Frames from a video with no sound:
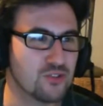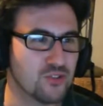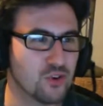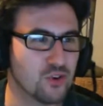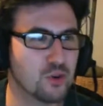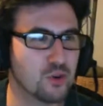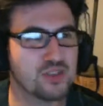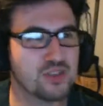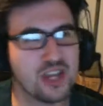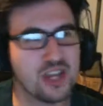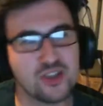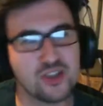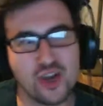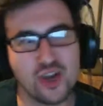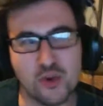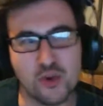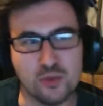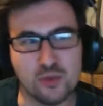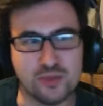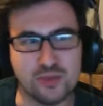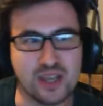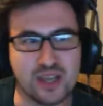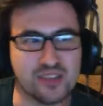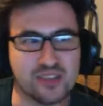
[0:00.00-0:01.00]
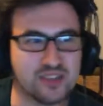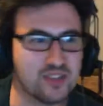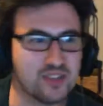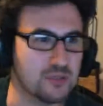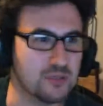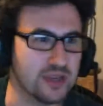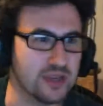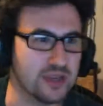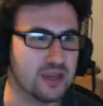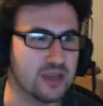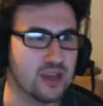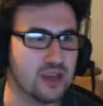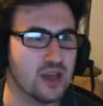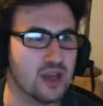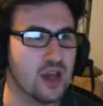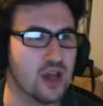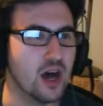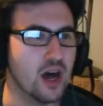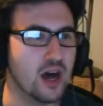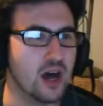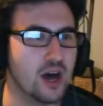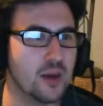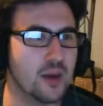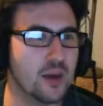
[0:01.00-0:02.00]
Patreon.com/home. Yes, that's me.
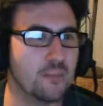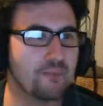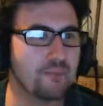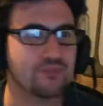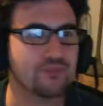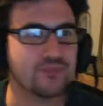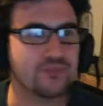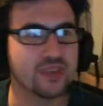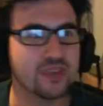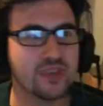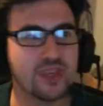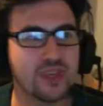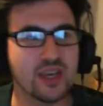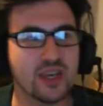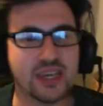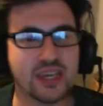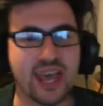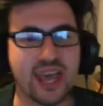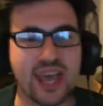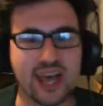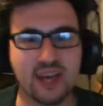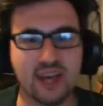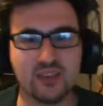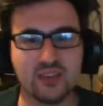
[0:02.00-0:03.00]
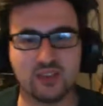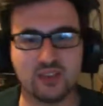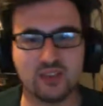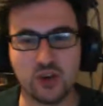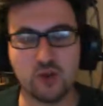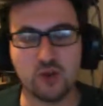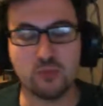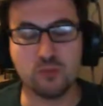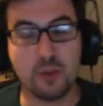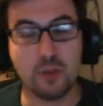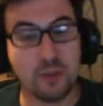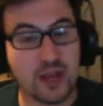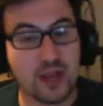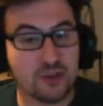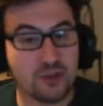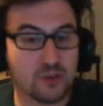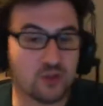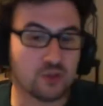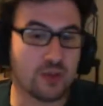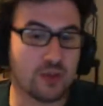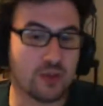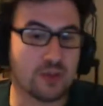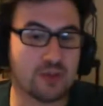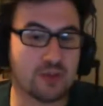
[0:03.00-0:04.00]
Yeah, so my
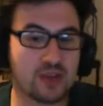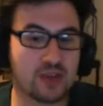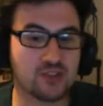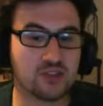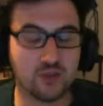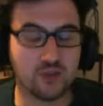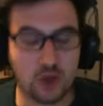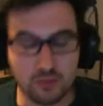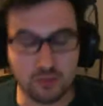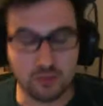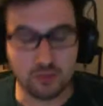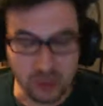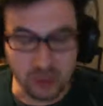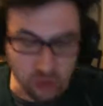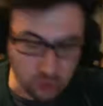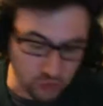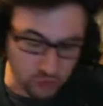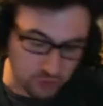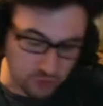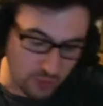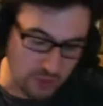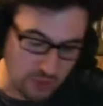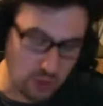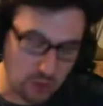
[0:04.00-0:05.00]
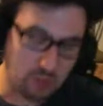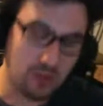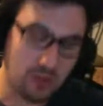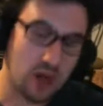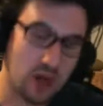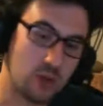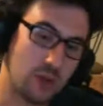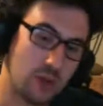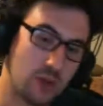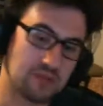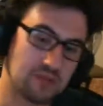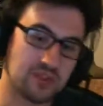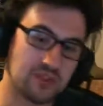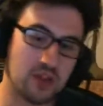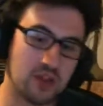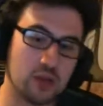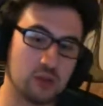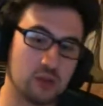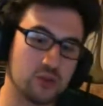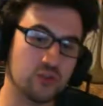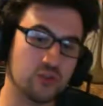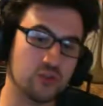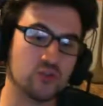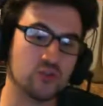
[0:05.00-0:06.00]
Patreon's the main place to find me. You can also find me on my
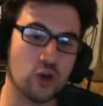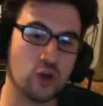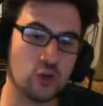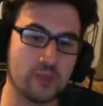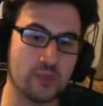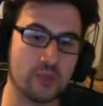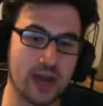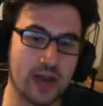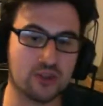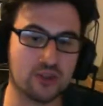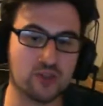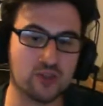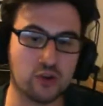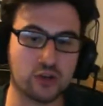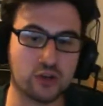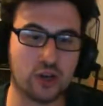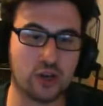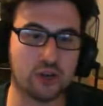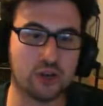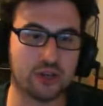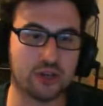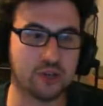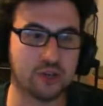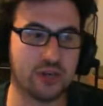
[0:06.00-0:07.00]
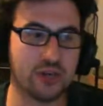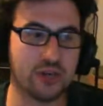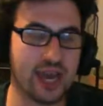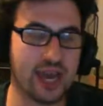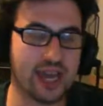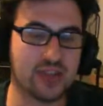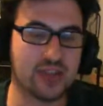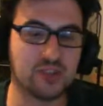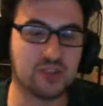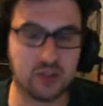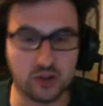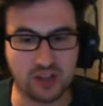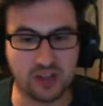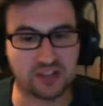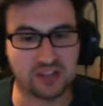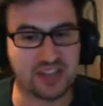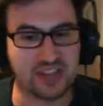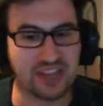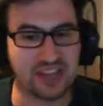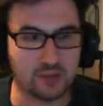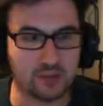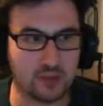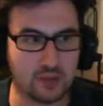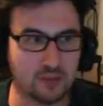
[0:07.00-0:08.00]
website, which is joebanner.co.uk. So there's
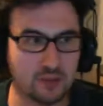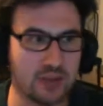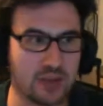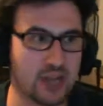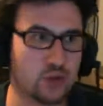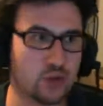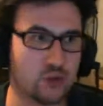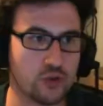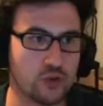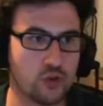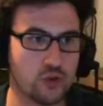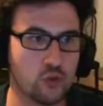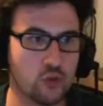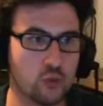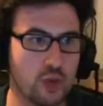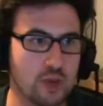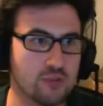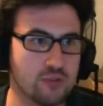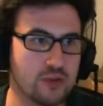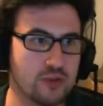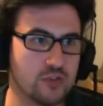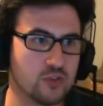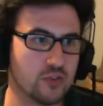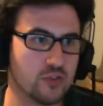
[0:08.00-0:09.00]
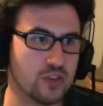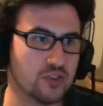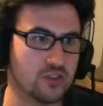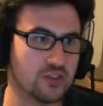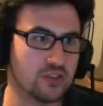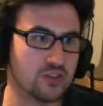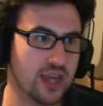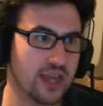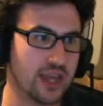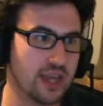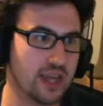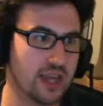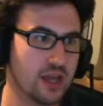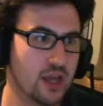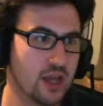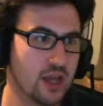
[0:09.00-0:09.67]
links to my Patreon and all my previous things there.